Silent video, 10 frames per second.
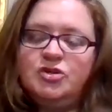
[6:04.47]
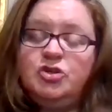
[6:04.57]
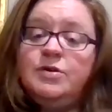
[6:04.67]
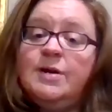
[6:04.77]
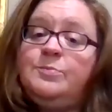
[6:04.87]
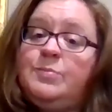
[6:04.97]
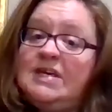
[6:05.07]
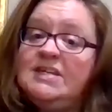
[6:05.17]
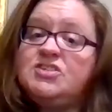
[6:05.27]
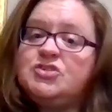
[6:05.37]
So you can
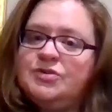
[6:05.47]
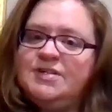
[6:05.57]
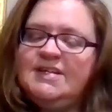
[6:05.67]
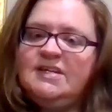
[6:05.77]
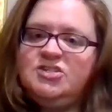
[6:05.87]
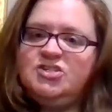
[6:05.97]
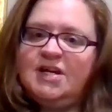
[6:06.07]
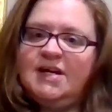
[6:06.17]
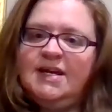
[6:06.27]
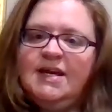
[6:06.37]
be
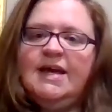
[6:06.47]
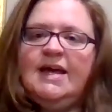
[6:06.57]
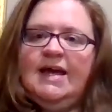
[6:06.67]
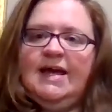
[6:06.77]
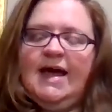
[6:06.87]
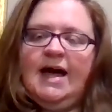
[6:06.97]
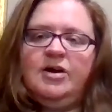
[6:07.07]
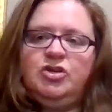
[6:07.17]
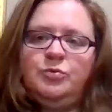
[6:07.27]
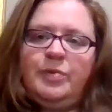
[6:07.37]
strategic in
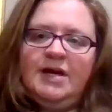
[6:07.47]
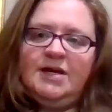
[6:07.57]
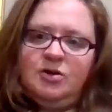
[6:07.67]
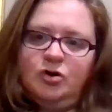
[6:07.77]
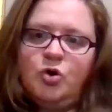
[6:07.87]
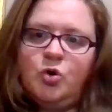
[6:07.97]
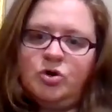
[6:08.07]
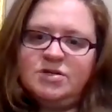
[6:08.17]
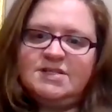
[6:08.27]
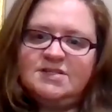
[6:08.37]
how you pick your
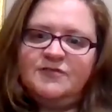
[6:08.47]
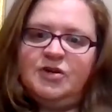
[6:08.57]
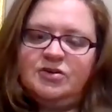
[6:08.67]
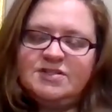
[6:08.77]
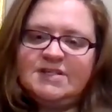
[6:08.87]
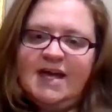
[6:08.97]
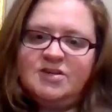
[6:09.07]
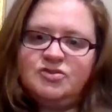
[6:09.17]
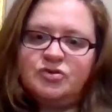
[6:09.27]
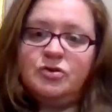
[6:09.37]
courses for your
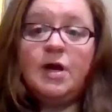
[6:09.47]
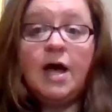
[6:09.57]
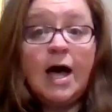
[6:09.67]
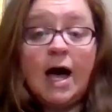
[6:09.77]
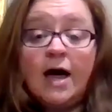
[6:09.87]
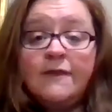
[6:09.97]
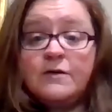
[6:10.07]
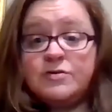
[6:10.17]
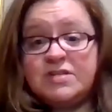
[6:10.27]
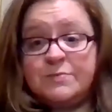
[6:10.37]
schedule.
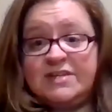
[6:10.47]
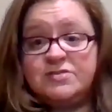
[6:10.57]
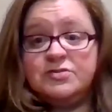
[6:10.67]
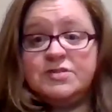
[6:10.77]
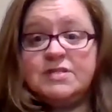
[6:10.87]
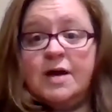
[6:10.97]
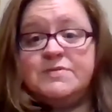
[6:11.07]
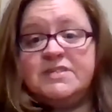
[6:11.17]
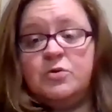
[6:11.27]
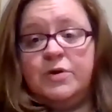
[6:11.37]
Other semesters,
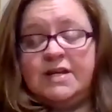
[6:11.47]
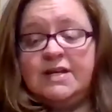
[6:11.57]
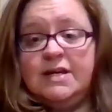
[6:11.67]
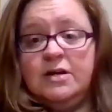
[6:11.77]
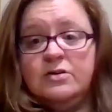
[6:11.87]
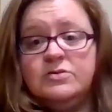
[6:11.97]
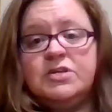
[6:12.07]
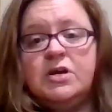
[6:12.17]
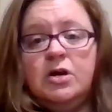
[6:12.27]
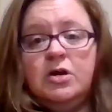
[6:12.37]
subsequent
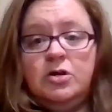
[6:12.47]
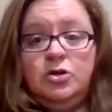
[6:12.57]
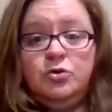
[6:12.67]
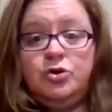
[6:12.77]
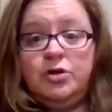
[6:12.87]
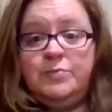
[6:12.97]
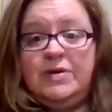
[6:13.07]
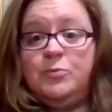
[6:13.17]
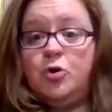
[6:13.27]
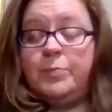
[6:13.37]
years, you could
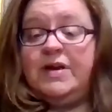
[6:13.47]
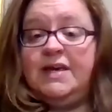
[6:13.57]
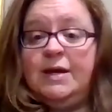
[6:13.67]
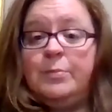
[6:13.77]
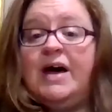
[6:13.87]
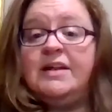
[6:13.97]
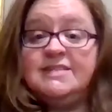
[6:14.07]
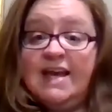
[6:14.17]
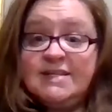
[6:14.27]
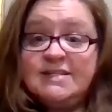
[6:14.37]
be more picky
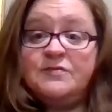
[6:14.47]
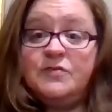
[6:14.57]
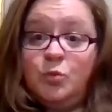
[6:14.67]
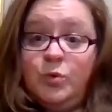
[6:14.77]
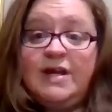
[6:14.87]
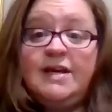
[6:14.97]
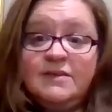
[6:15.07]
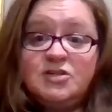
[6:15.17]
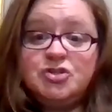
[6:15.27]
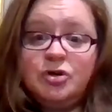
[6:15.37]
about days of the week
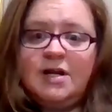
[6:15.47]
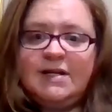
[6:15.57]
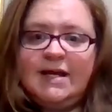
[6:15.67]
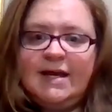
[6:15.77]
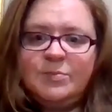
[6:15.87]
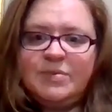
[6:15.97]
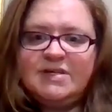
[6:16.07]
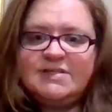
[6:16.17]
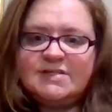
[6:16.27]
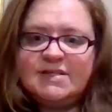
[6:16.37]
that you're on
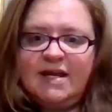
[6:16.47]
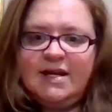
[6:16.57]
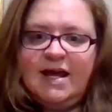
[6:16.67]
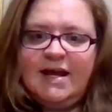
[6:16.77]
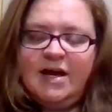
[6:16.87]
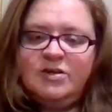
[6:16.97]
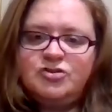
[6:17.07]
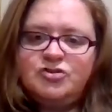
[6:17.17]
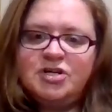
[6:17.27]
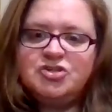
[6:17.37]
campus and how
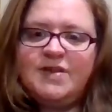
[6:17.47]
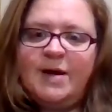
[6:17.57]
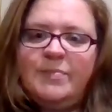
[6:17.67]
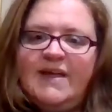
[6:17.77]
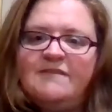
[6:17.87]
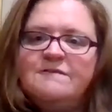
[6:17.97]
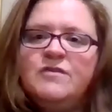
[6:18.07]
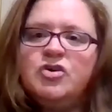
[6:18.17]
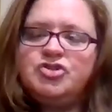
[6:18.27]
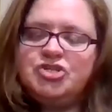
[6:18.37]
you structure that. But that
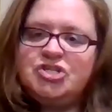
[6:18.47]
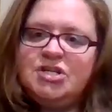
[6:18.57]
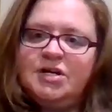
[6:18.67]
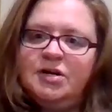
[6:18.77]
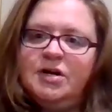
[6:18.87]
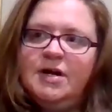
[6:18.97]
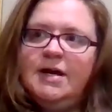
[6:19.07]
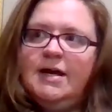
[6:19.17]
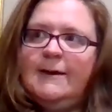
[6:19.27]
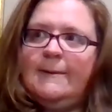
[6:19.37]
first year,
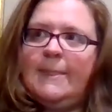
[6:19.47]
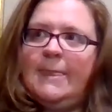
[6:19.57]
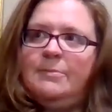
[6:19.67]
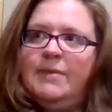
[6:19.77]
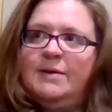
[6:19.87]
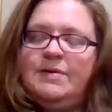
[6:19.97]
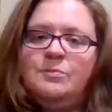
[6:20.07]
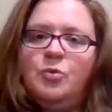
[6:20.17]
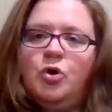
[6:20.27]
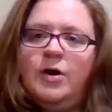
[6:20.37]
it might be
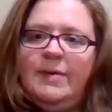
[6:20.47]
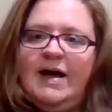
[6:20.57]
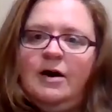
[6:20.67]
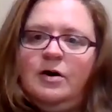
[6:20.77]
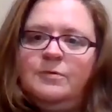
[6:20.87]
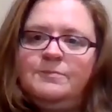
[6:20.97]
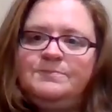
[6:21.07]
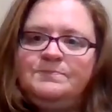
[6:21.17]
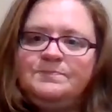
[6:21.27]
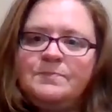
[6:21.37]
more about
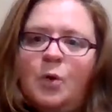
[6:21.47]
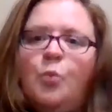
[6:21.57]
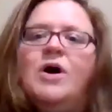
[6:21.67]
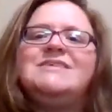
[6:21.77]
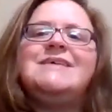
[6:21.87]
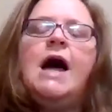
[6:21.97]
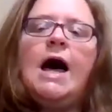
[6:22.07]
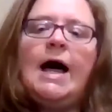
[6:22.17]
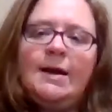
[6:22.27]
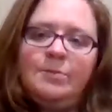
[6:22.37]
what
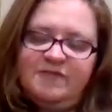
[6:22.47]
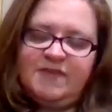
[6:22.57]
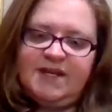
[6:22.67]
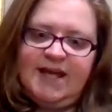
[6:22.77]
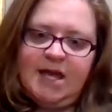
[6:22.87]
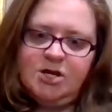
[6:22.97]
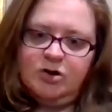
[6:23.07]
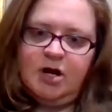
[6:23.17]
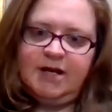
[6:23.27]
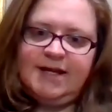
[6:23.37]
time of the day
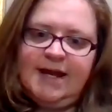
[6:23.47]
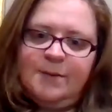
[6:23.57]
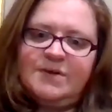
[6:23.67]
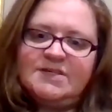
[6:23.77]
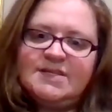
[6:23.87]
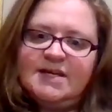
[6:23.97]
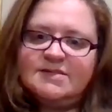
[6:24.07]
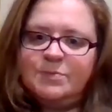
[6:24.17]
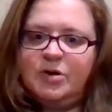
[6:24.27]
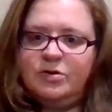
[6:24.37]
you're on campus
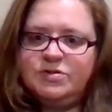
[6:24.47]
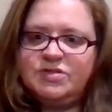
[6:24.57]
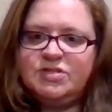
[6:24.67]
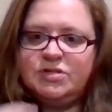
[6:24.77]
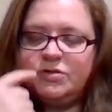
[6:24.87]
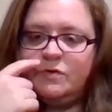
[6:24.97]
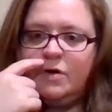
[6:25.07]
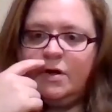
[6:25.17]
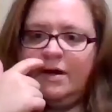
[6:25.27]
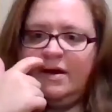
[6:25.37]
as opposed to
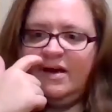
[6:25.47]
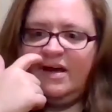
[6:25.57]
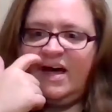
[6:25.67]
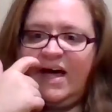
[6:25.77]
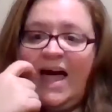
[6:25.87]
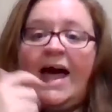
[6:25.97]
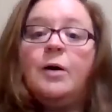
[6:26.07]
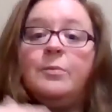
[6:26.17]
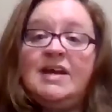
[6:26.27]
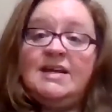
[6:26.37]

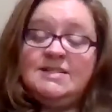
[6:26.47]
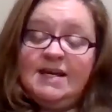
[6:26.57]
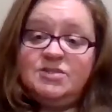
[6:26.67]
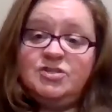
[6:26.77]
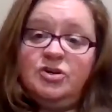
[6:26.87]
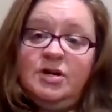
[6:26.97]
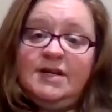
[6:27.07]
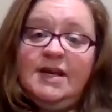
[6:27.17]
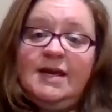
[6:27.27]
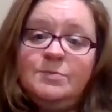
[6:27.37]
how many days you're
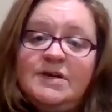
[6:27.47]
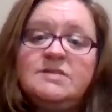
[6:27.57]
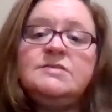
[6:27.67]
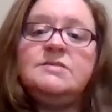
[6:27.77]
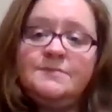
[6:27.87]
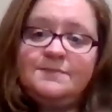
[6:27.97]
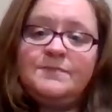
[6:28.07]
on campus.